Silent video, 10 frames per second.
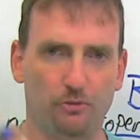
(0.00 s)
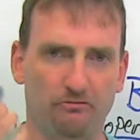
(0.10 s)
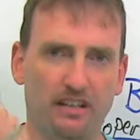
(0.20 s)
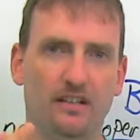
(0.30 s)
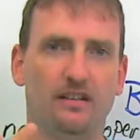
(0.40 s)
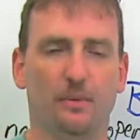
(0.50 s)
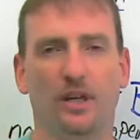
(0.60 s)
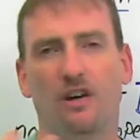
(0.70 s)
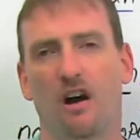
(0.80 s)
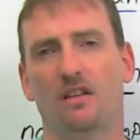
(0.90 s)
real that we
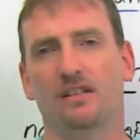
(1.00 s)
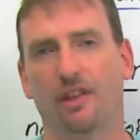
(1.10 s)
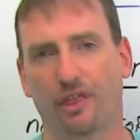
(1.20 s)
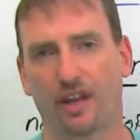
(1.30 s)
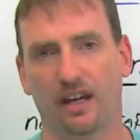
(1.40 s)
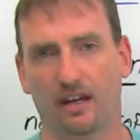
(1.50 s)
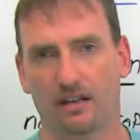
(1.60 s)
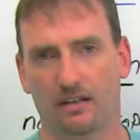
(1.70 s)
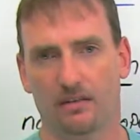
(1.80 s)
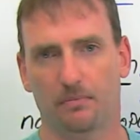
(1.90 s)
call it a
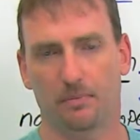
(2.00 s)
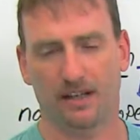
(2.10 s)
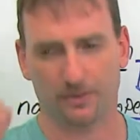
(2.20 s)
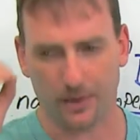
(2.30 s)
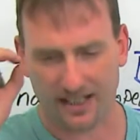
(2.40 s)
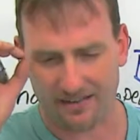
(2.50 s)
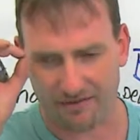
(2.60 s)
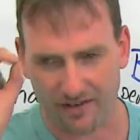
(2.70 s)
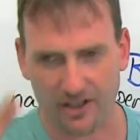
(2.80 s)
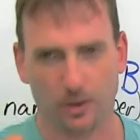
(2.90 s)
thing because we can
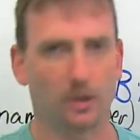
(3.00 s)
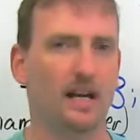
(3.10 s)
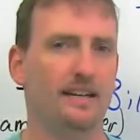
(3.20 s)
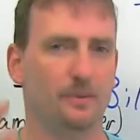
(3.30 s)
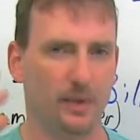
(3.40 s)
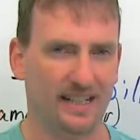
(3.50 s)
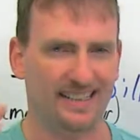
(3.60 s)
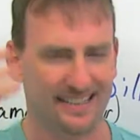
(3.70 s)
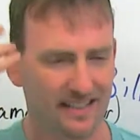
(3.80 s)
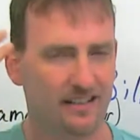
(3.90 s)
visualize it. We can
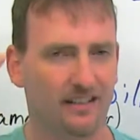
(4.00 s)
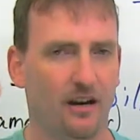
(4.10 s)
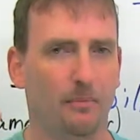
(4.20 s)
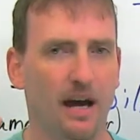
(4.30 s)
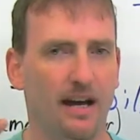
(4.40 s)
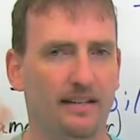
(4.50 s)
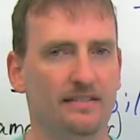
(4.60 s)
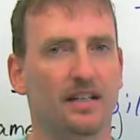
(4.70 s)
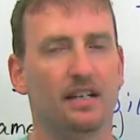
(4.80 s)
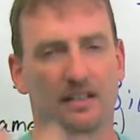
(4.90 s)
see it in our
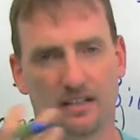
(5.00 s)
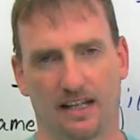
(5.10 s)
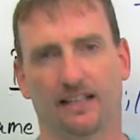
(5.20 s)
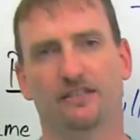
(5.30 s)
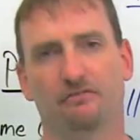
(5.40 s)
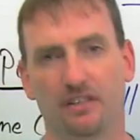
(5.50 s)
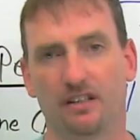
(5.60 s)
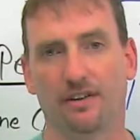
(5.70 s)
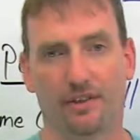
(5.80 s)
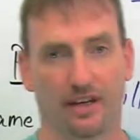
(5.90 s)
minds like it's a
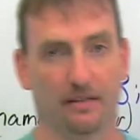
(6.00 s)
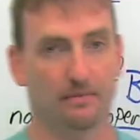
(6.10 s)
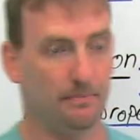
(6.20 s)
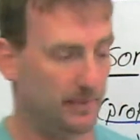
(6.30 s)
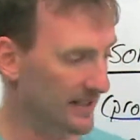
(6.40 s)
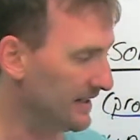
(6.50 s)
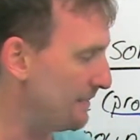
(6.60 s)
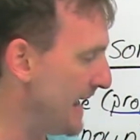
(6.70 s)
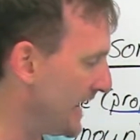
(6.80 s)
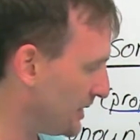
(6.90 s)
real thing, but it's an
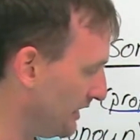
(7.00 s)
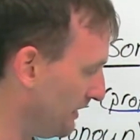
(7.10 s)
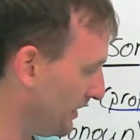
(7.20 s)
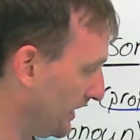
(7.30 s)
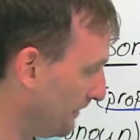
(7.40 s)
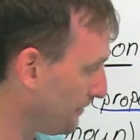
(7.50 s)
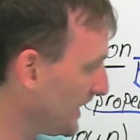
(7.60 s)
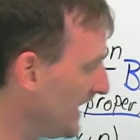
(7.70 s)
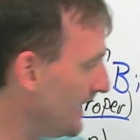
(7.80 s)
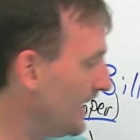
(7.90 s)
imaginary thing.
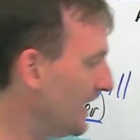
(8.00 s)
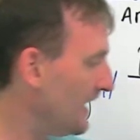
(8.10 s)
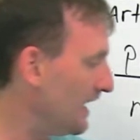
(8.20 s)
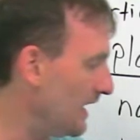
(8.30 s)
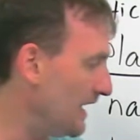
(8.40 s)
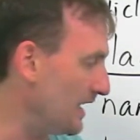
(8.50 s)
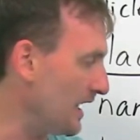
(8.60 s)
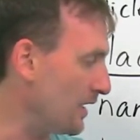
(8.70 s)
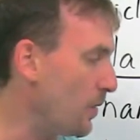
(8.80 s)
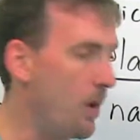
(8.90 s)

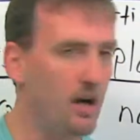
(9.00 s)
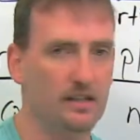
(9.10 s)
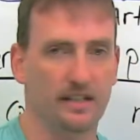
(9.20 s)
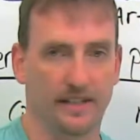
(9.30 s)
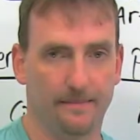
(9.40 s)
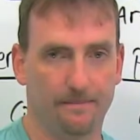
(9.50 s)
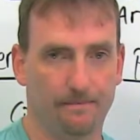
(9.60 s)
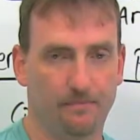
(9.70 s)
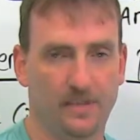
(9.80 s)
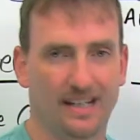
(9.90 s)
A quality.
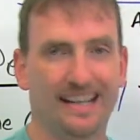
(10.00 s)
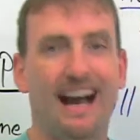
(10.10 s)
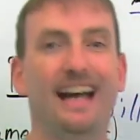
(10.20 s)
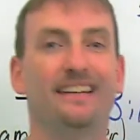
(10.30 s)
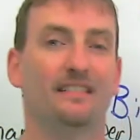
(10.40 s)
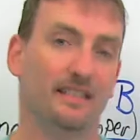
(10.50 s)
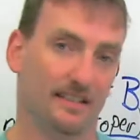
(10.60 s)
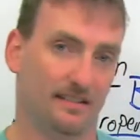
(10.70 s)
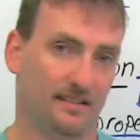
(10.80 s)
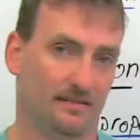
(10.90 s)

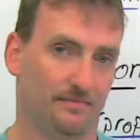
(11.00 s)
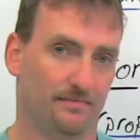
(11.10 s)
Kindness.